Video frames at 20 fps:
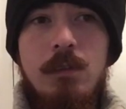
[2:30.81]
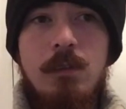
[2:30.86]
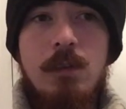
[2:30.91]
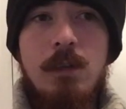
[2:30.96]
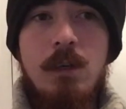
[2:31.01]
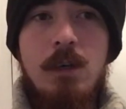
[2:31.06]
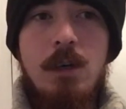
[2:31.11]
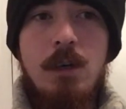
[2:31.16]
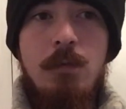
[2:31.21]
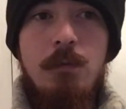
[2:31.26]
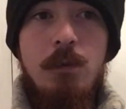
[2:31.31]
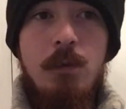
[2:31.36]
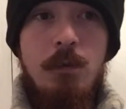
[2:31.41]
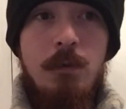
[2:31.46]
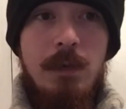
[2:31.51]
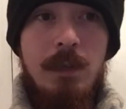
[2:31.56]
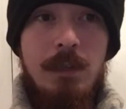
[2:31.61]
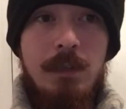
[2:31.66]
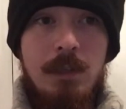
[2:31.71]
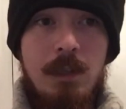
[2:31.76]
a few
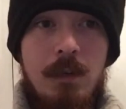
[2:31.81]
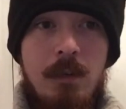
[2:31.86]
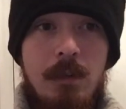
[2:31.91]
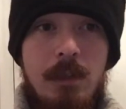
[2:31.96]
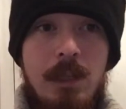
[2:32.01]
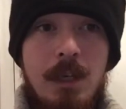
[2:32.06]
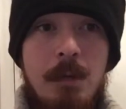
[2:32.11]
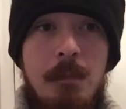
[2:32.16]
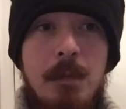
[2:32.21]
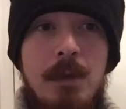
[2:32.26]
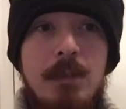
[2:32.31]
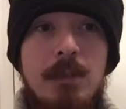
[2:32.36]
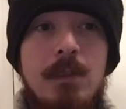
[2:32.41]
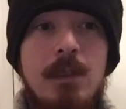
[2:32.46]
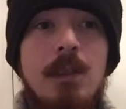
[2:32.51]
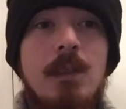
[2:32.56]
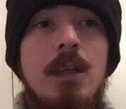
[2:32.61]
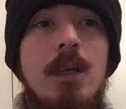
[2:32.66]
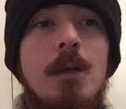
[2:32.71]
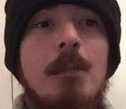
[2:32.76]
things here and there
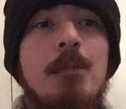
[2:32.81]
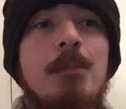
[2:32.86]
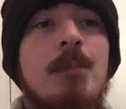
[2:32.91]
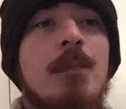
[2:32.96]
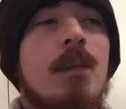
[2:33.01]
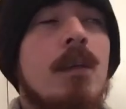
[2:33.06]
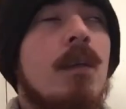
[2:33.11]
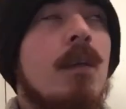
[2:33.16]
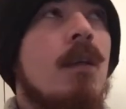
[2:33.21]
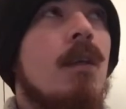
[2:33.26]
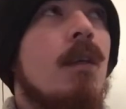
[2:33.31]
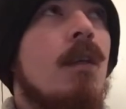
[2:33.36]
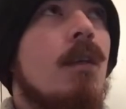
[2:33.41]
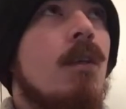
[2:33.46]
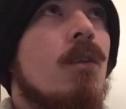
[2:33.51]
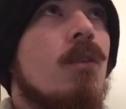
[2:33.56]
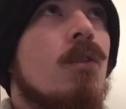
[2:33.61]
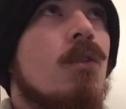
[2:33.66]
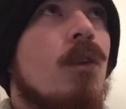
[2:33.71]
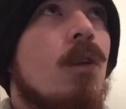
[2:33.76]
basically.
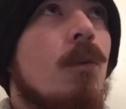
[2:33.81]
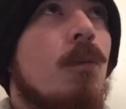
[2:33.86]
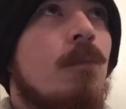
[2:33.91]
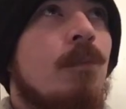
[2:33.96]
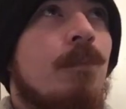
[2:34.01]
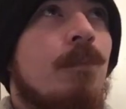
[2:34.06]
So,